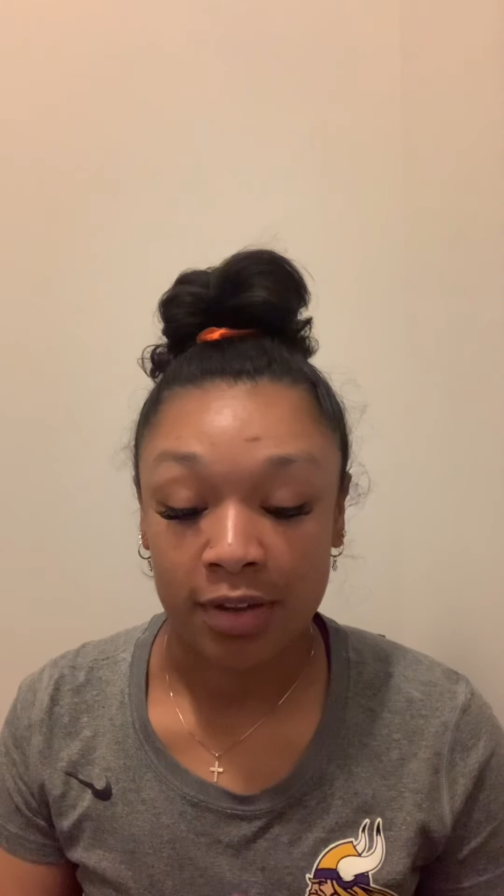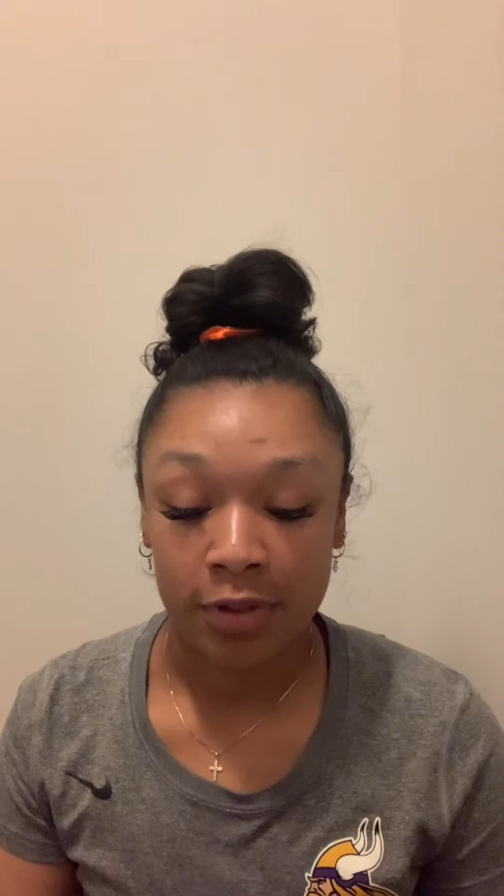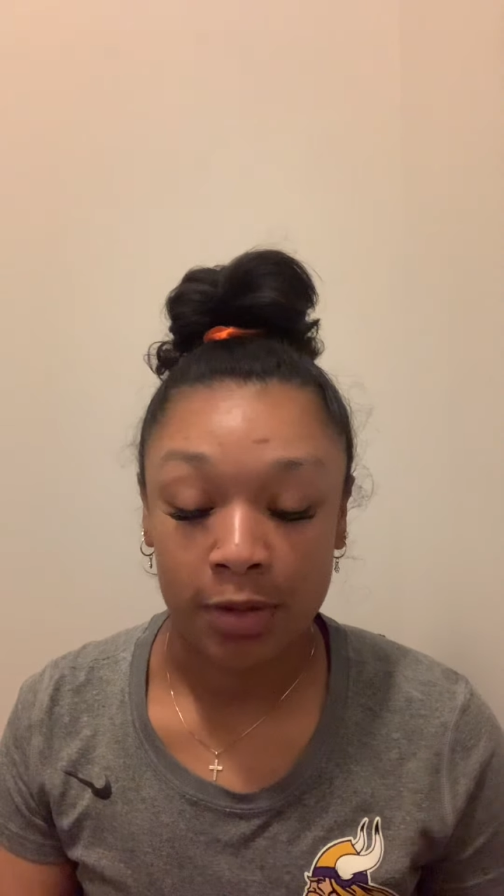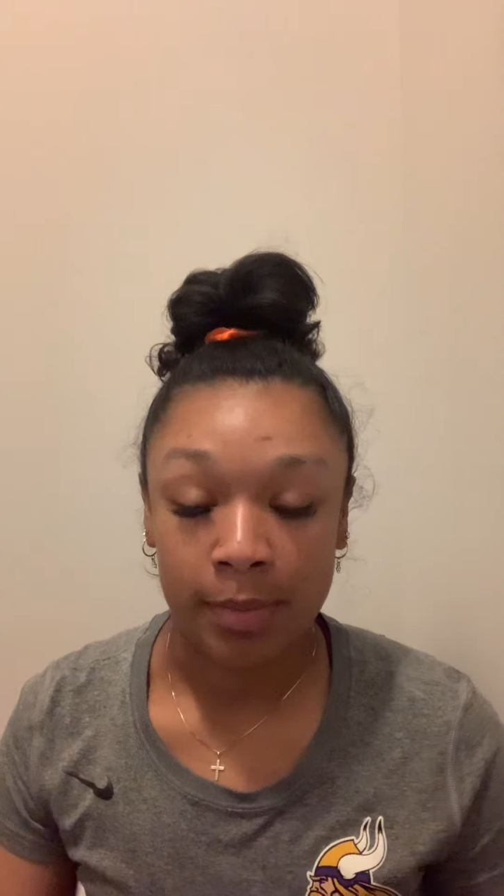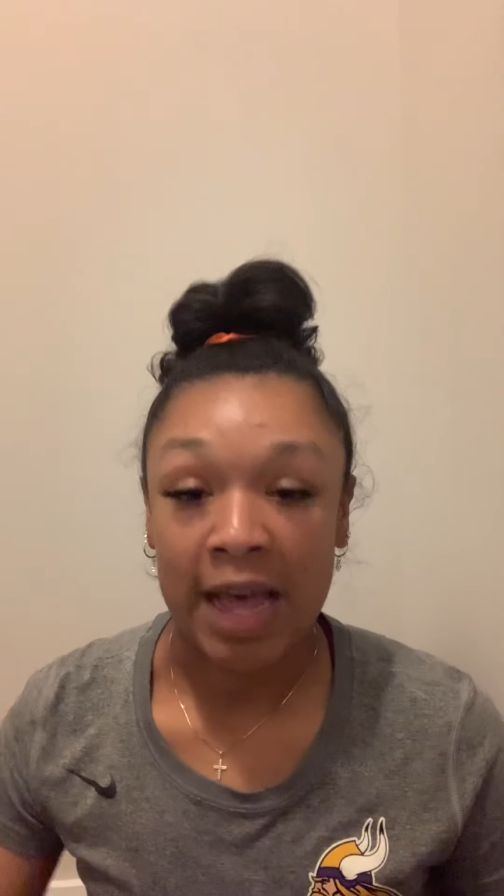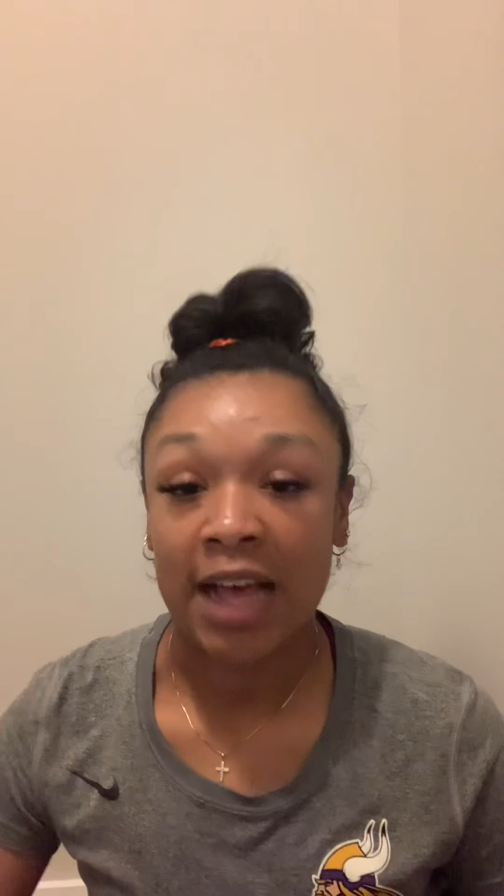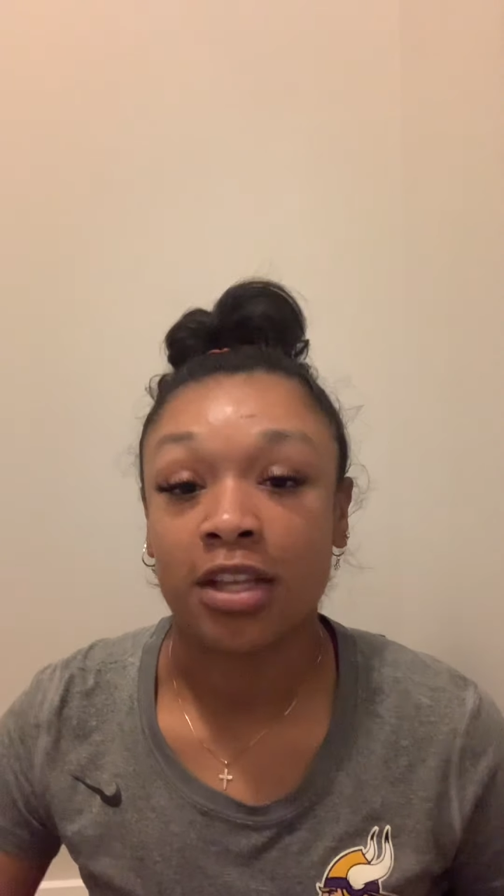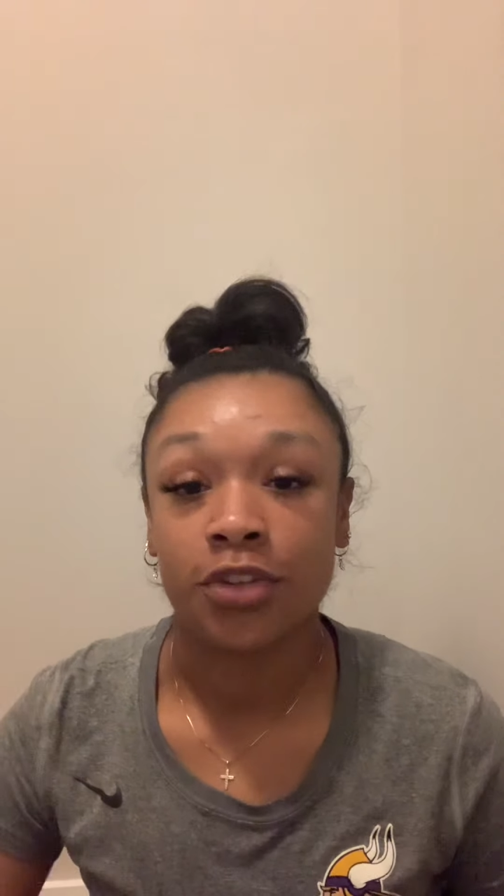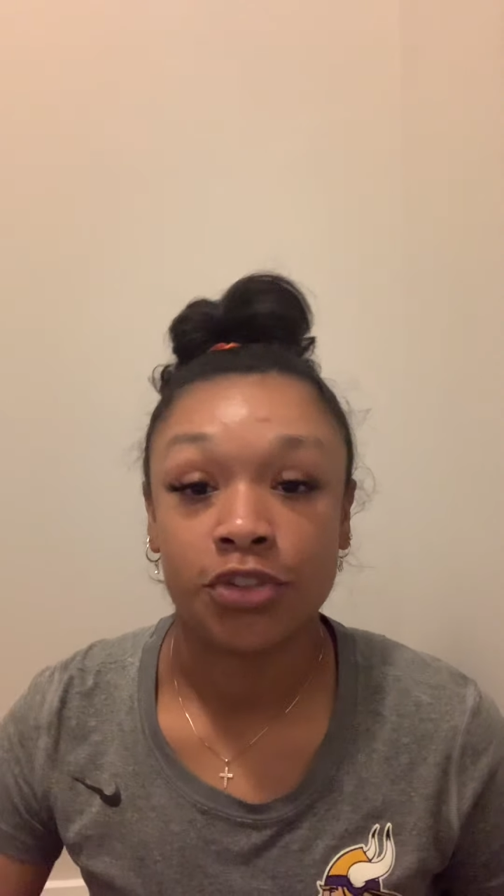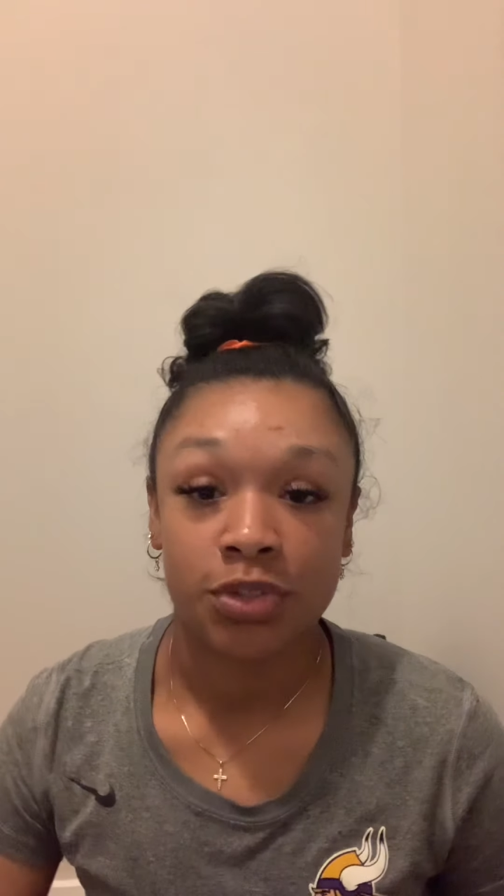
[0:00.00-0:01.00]
felt like my
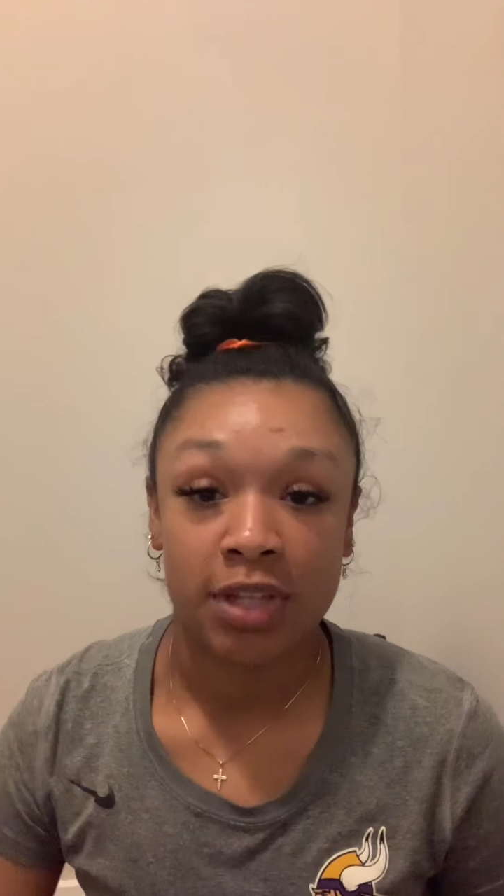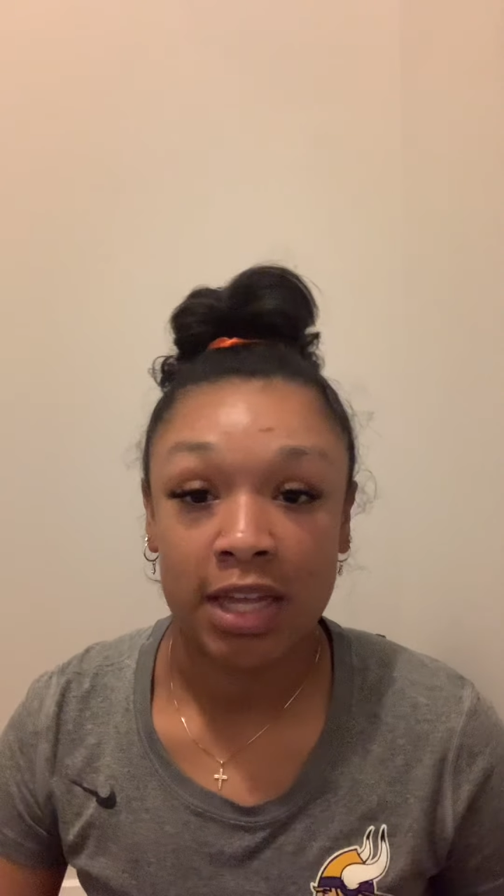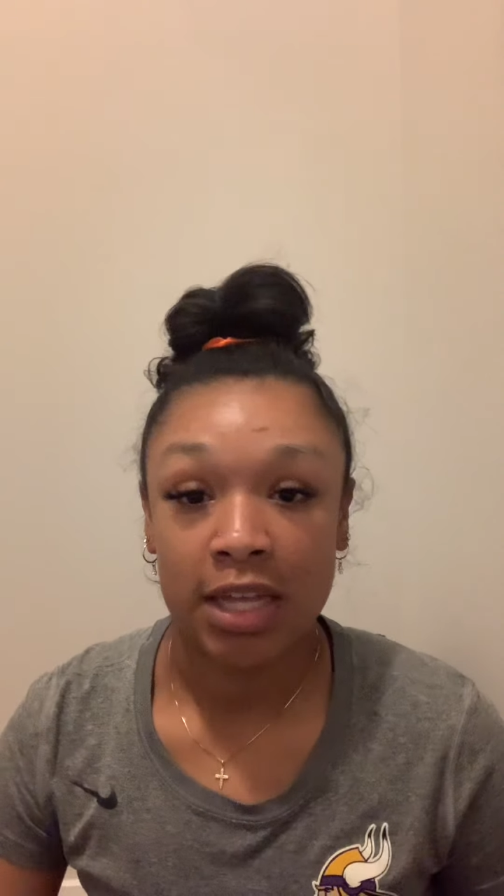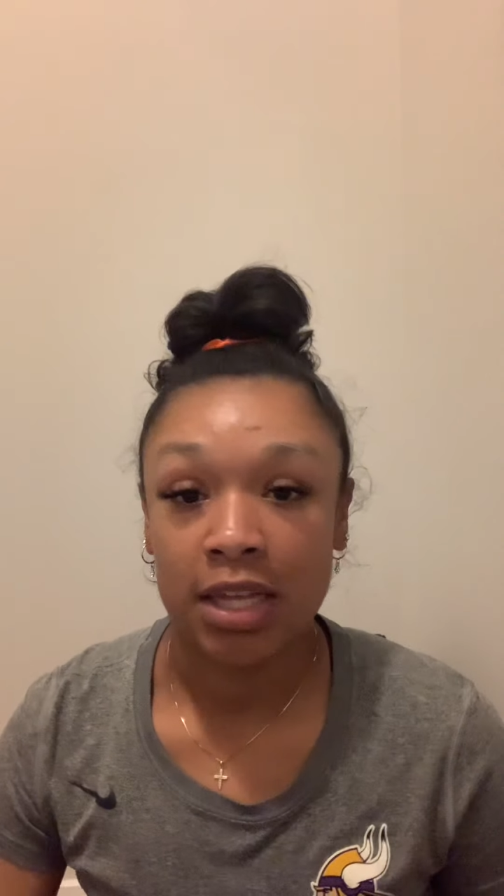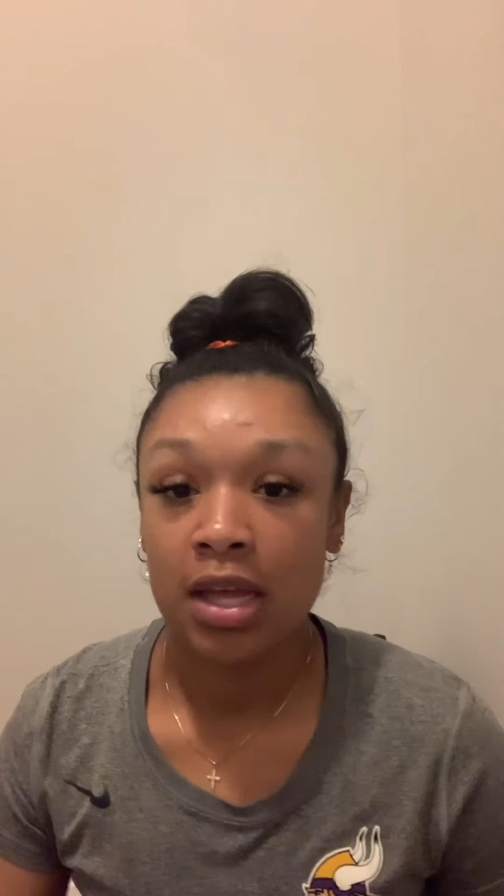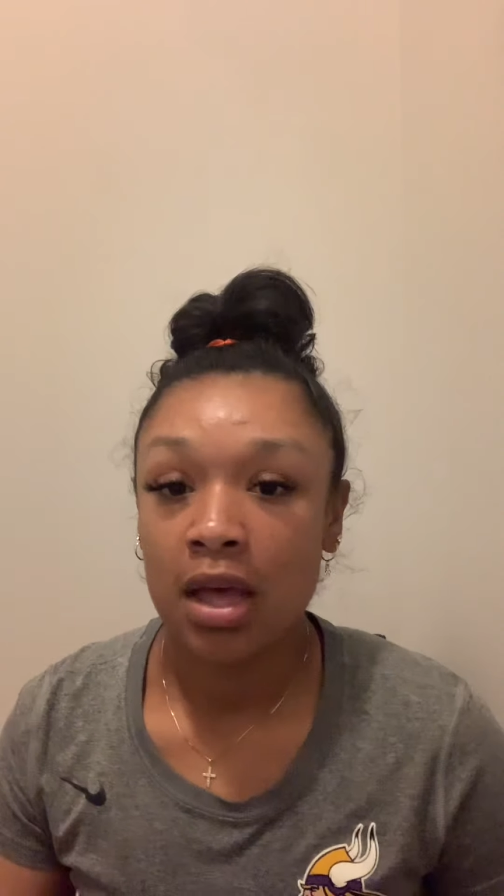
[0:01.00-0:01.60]
adductors were tight,